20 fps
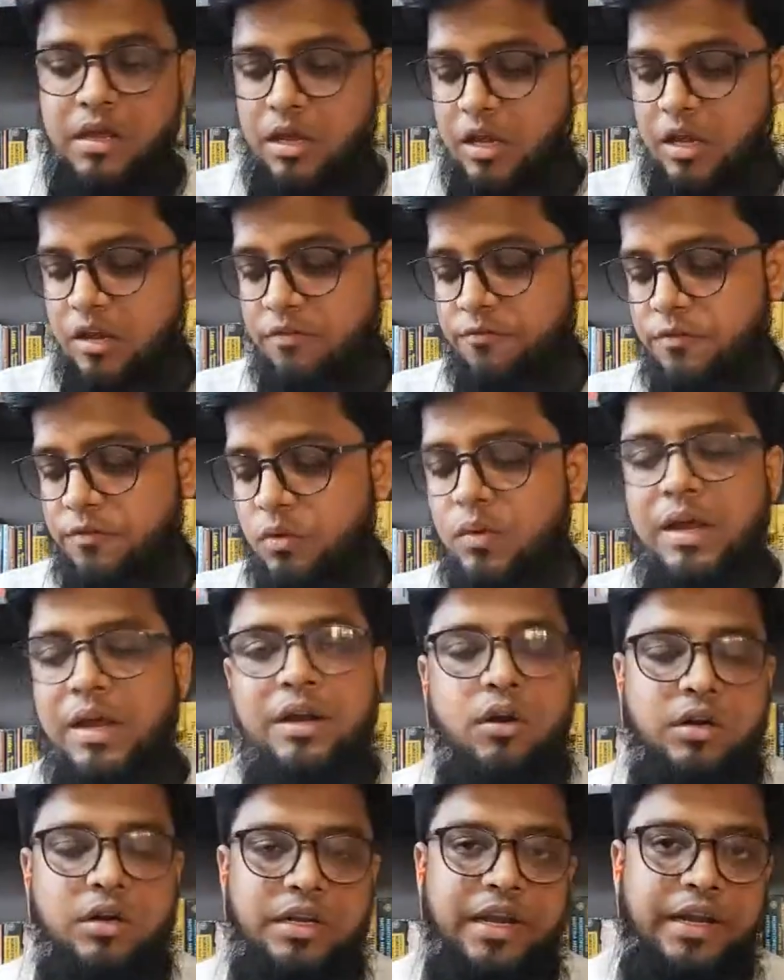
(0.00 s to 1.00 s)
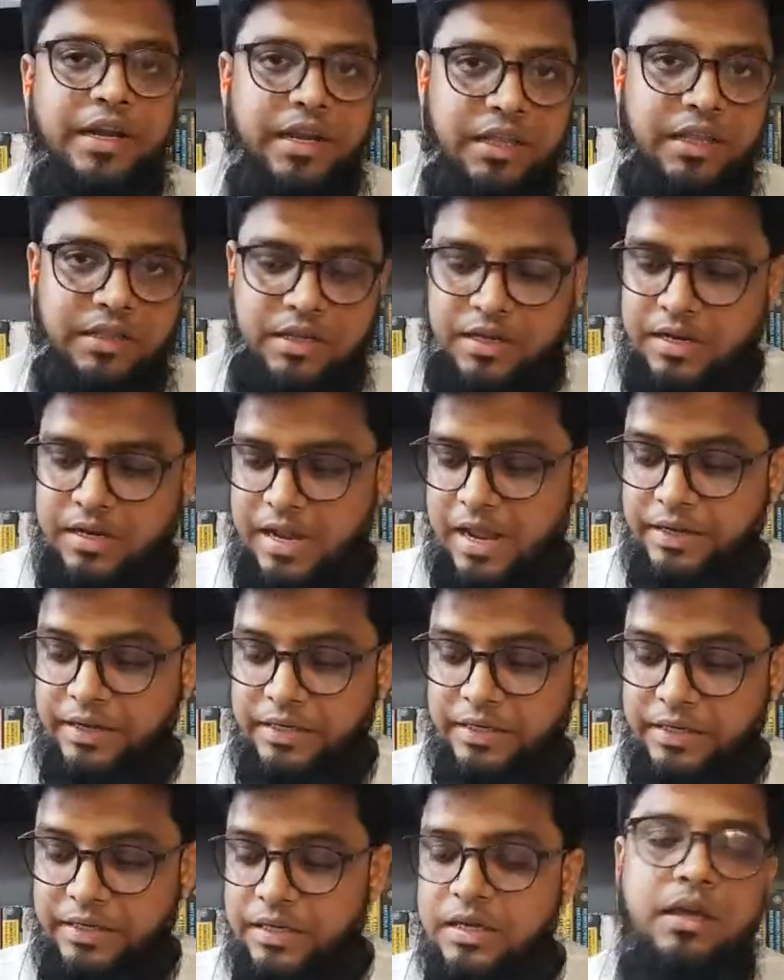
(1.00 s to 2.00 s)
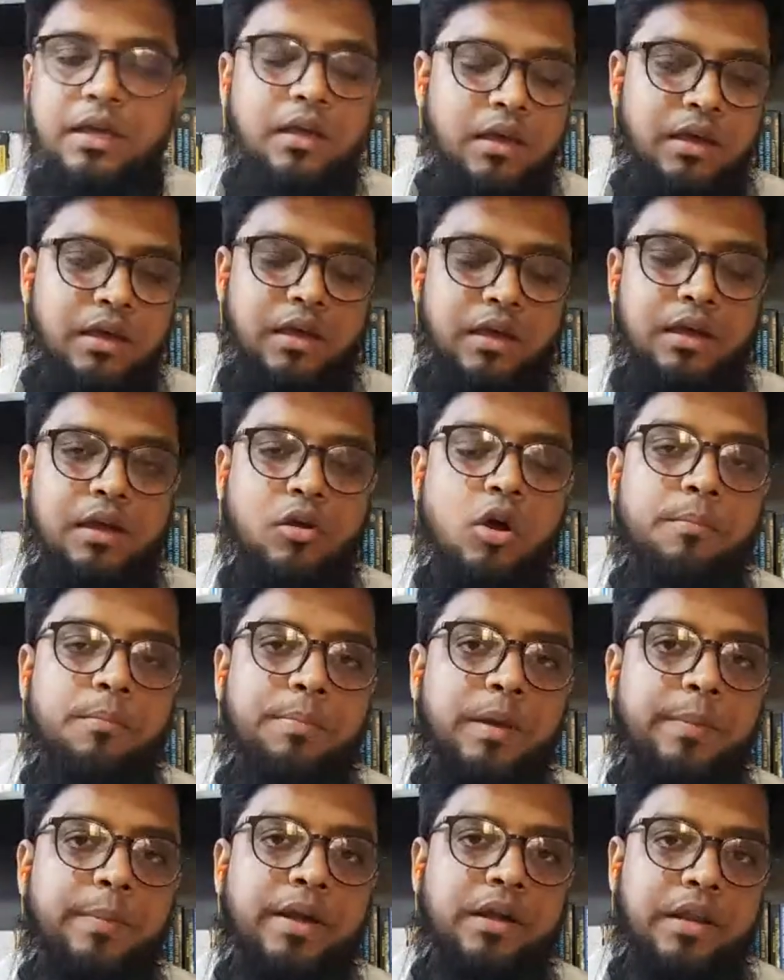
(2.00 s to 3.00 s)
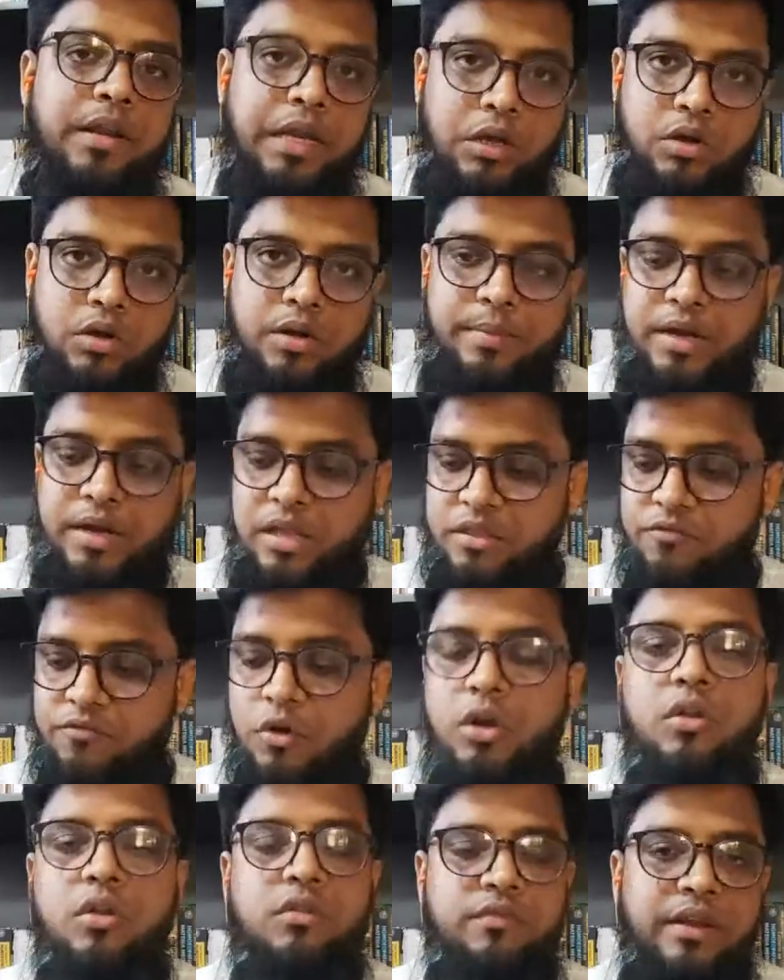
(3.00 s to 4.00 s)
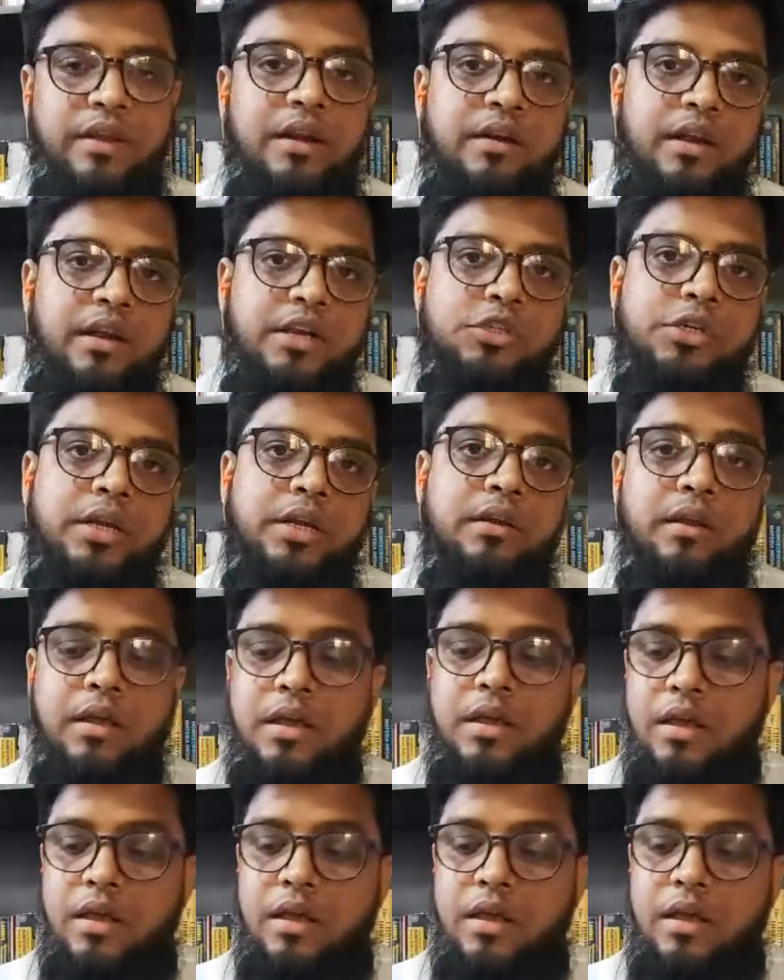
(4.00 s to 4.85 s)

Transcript: If you are not getting there any complementary or remedies follows well relation,